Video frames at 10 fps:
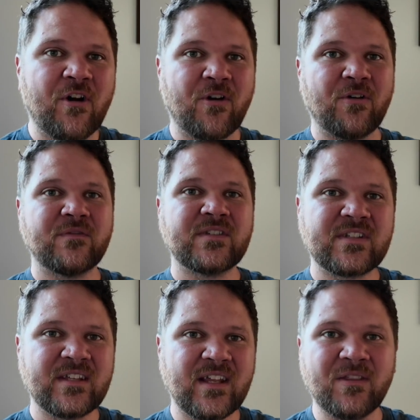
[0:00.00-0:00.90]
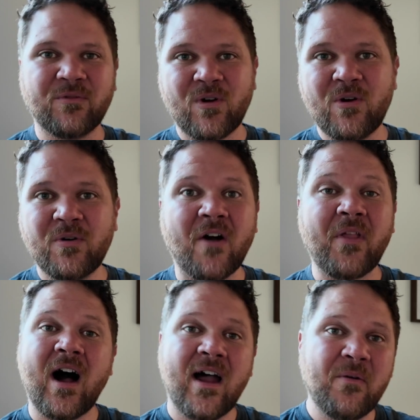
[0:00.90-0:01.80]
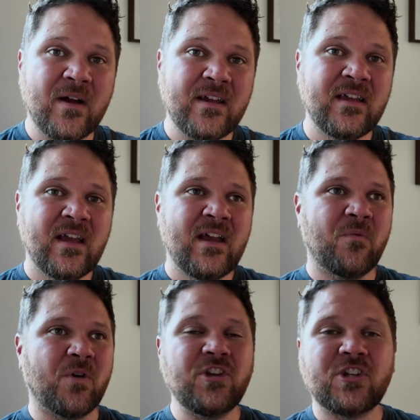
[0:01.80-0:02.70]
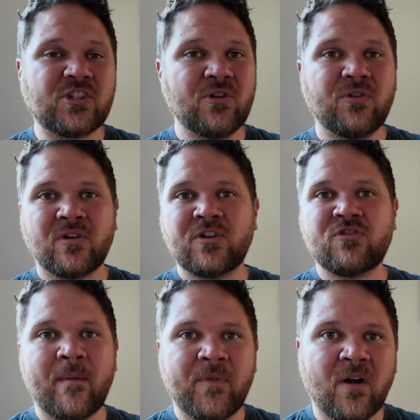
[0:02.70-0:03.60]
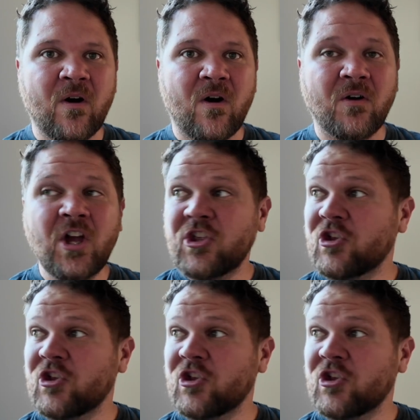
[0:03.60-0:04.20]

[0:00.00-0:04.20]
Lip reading: curves in the road on the highway where you just know you're going to drop the call.